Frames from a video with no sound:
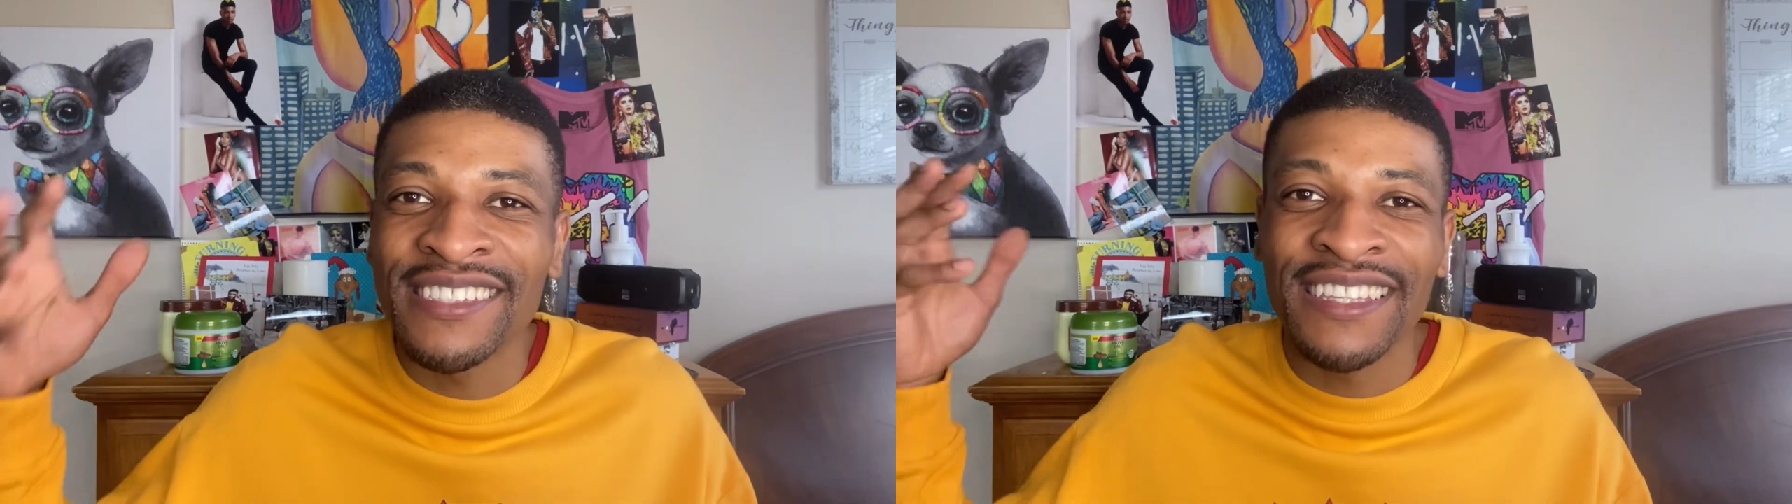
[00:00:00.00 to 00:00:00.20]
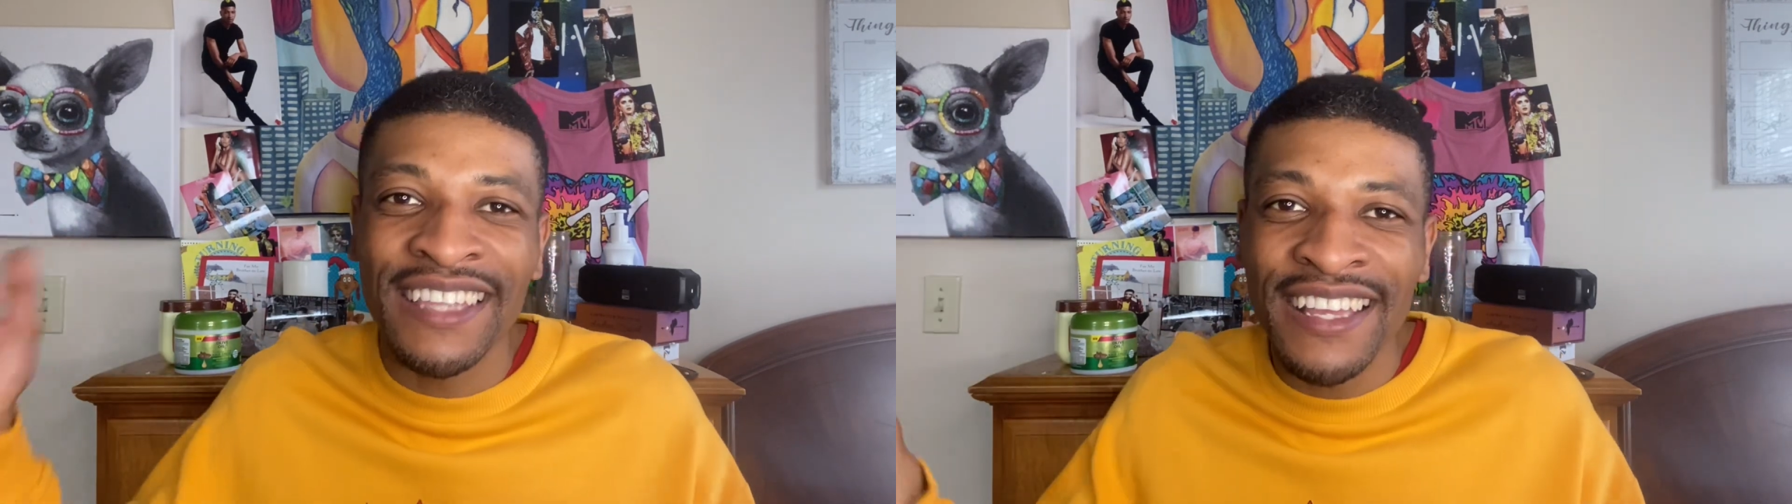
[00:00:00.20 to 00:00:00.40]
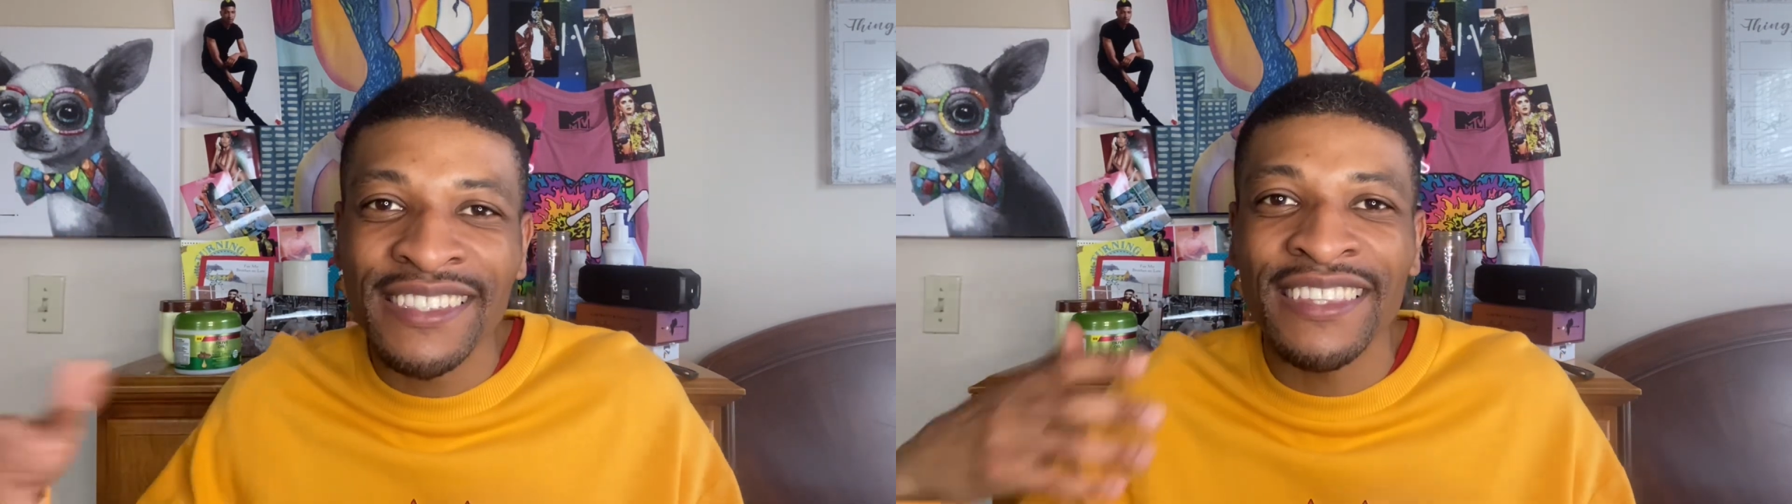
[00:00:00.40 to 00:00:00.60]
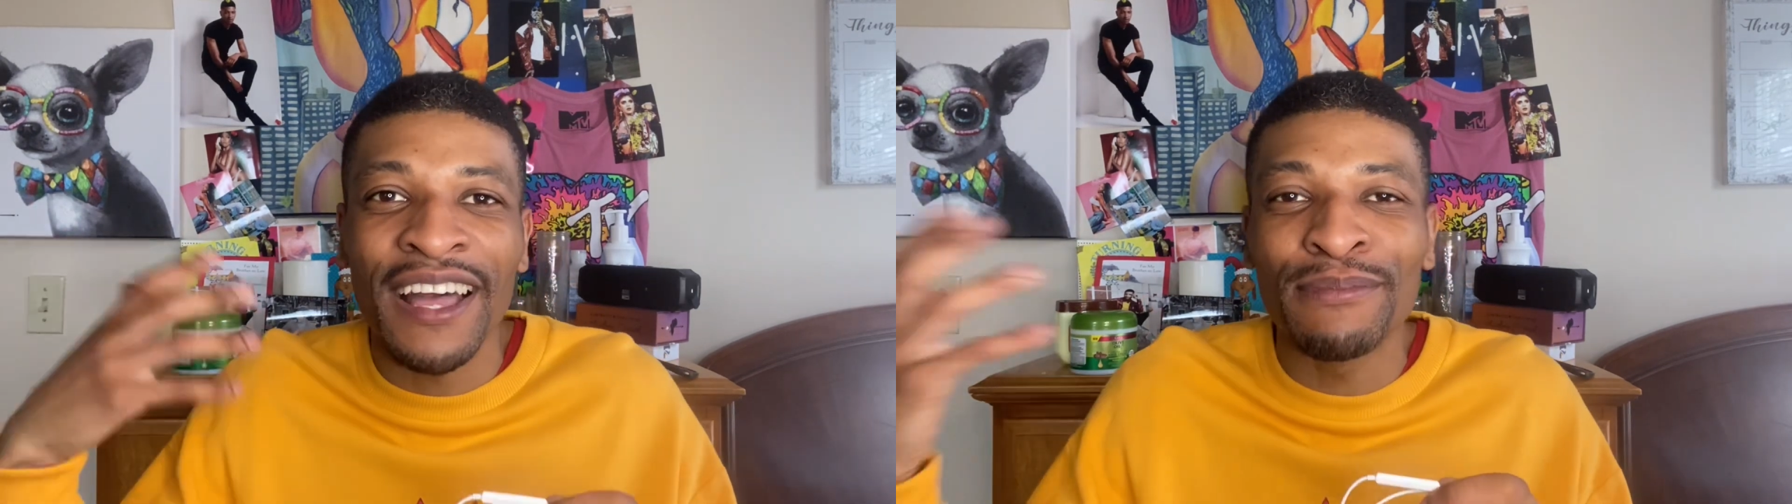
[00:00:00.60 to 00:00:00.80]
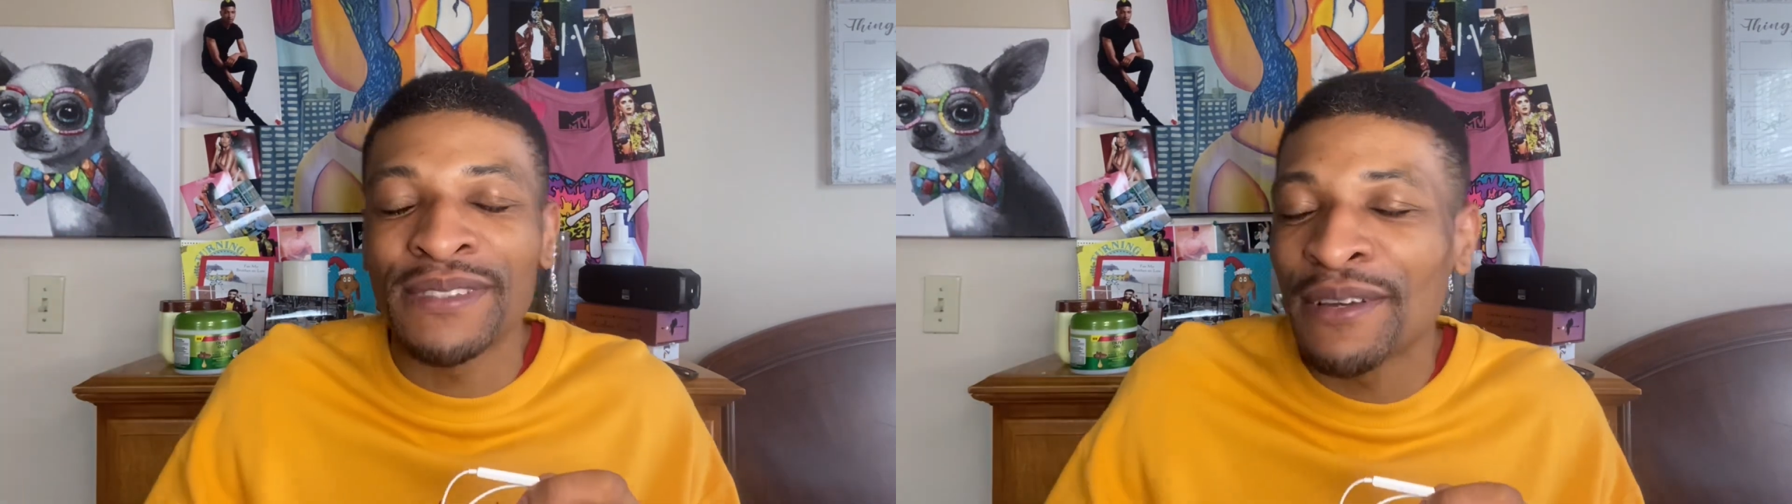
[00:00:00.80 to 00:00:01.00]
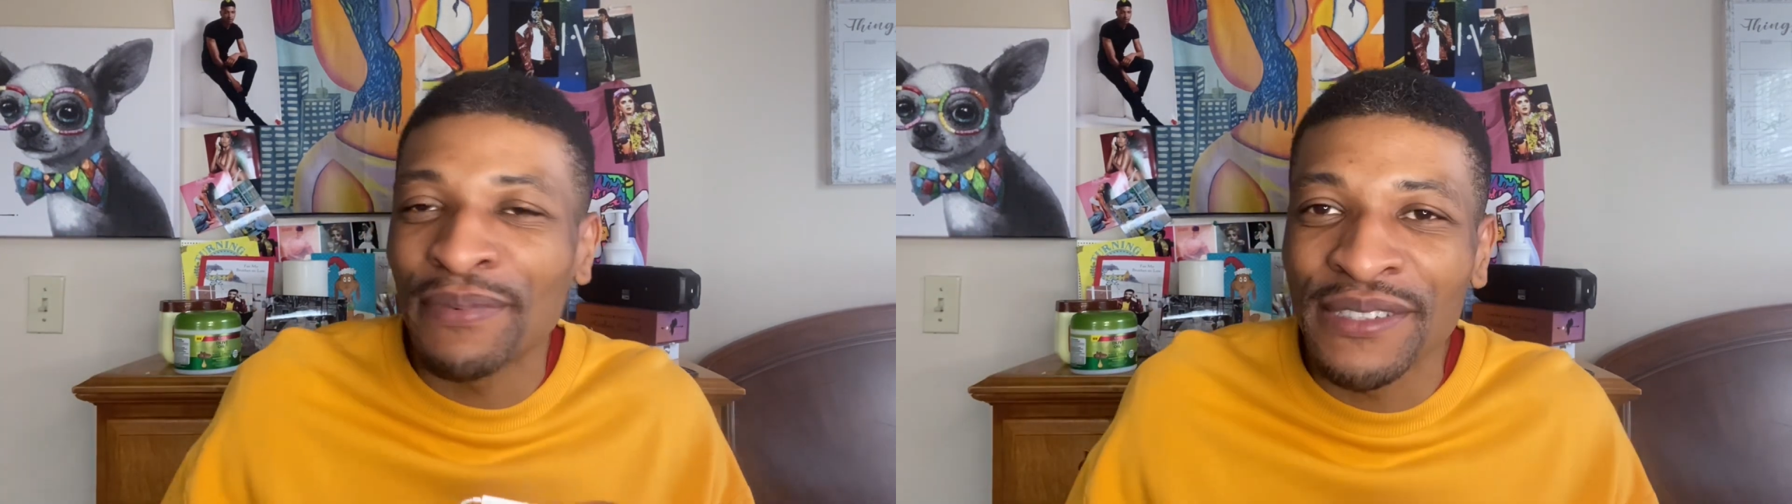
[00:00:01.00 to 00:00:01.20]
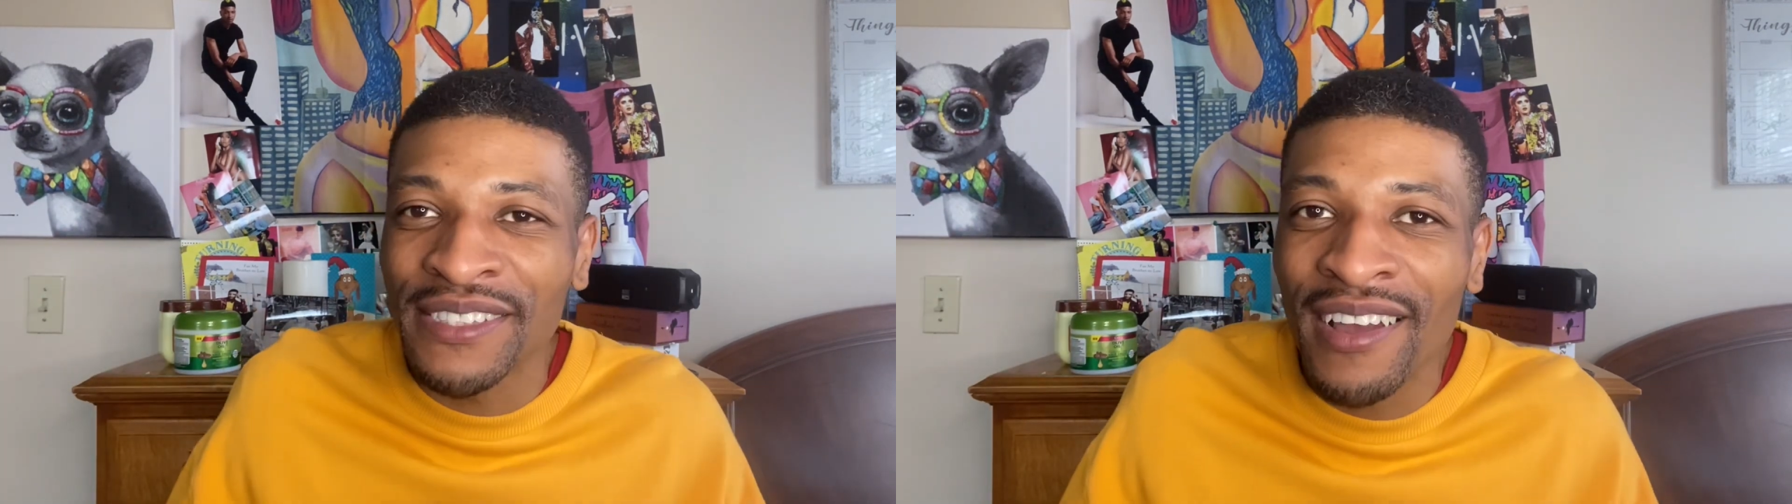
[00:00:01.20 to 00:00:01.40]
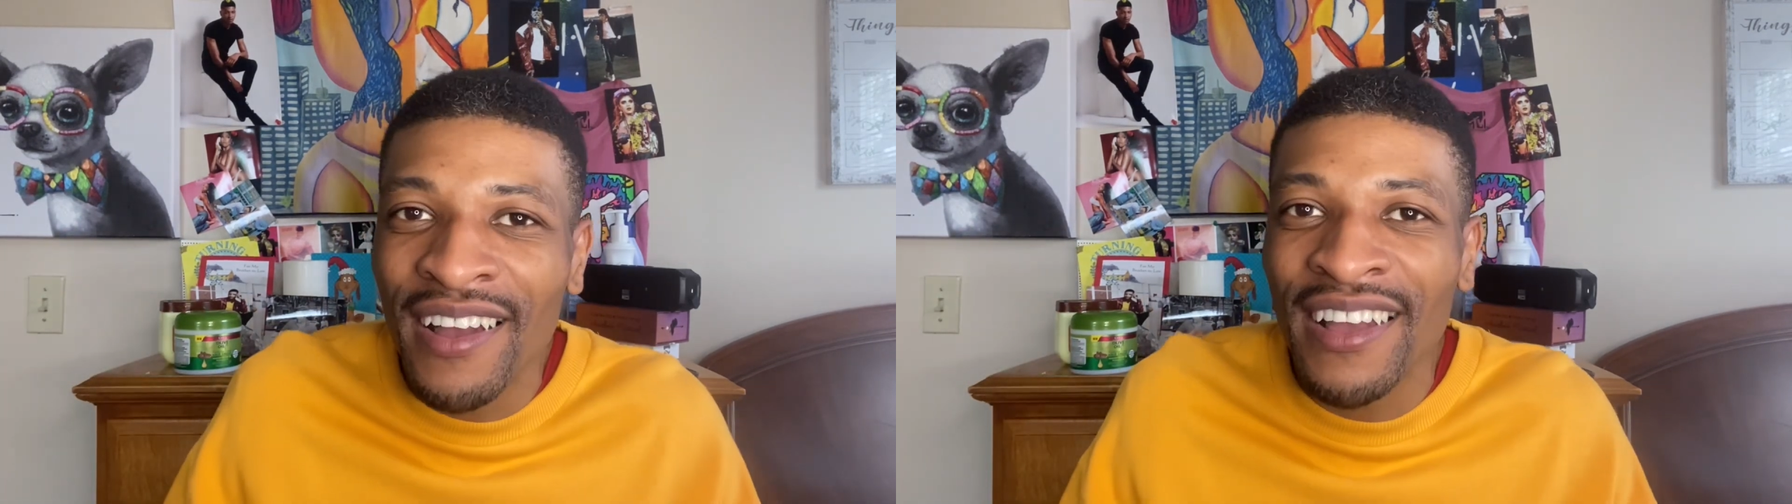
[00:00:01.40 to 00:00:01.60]
the dancing, the up-tempo
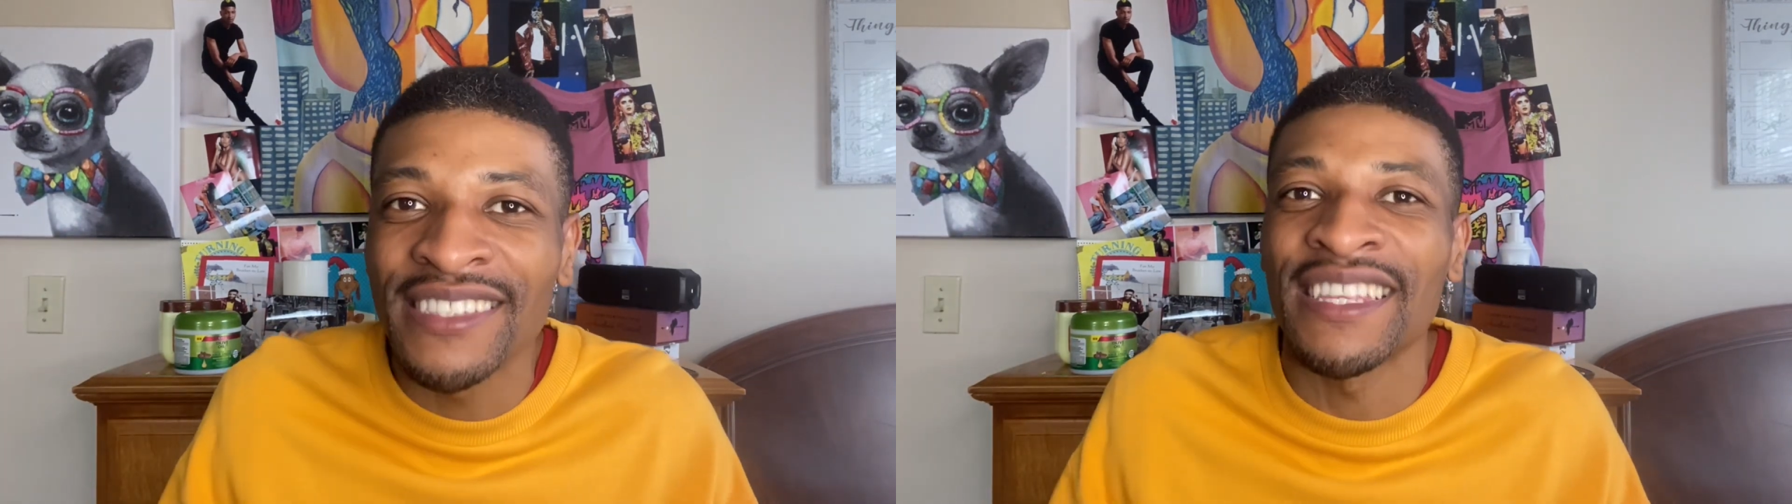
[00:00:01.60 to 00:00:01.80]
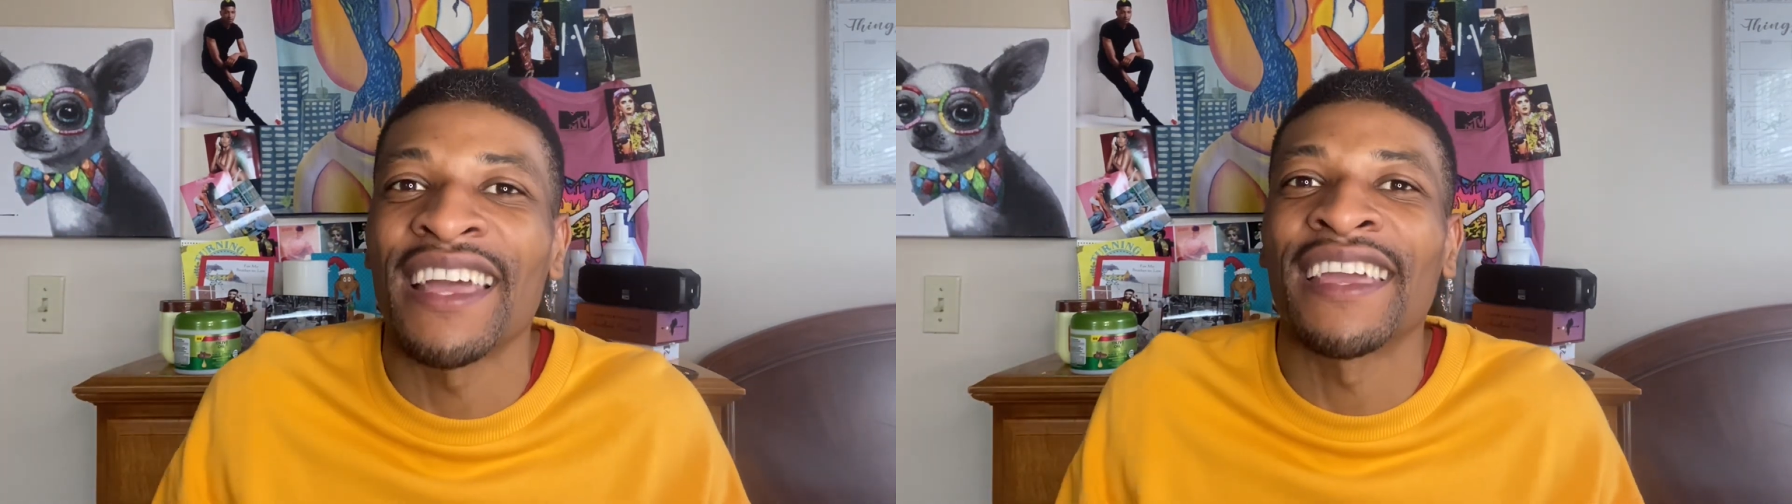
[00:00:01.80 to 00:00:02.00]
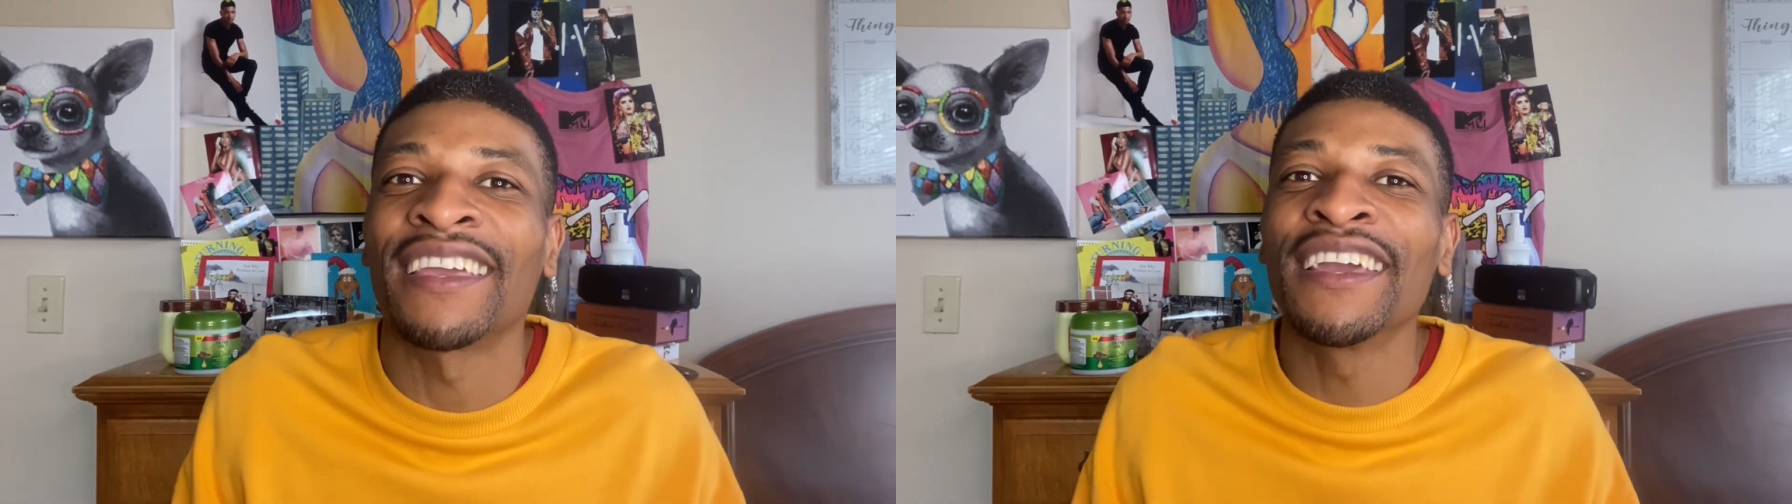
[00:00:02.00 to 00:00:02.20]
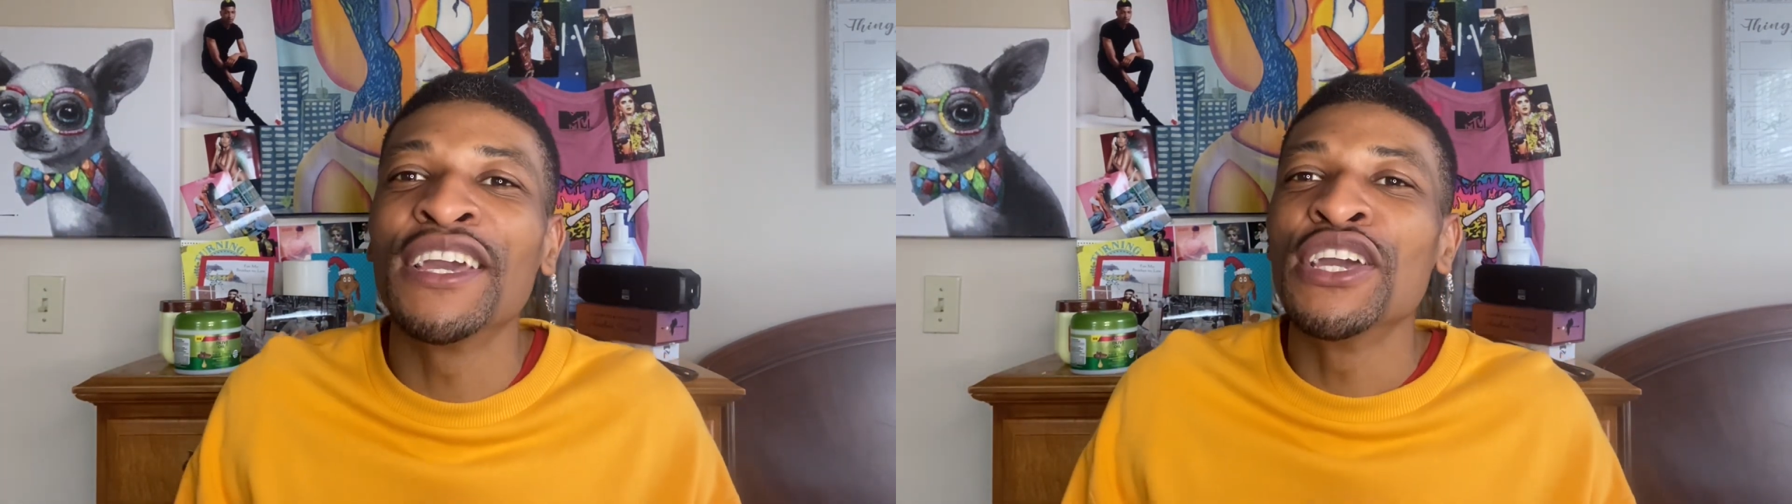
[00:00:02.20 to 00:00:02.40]
songs, like,